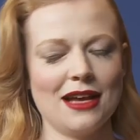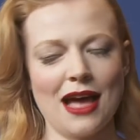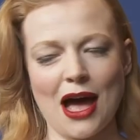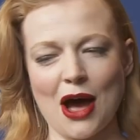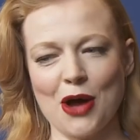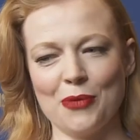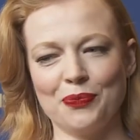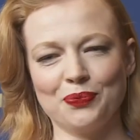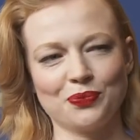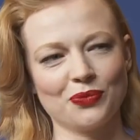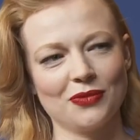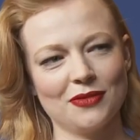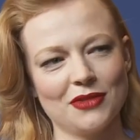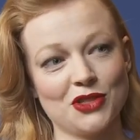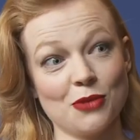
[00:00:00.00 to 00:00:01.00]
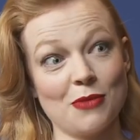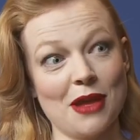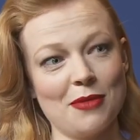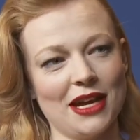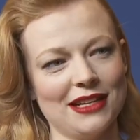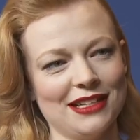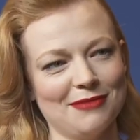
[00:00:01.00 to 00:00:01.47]
Um, so
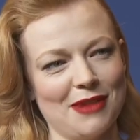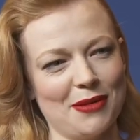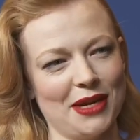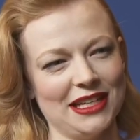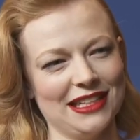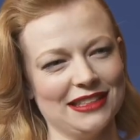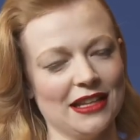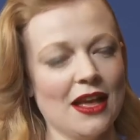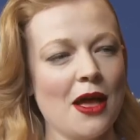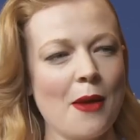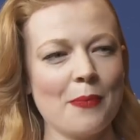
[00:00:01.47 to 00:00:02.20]
maybe I did, maybe I didn't.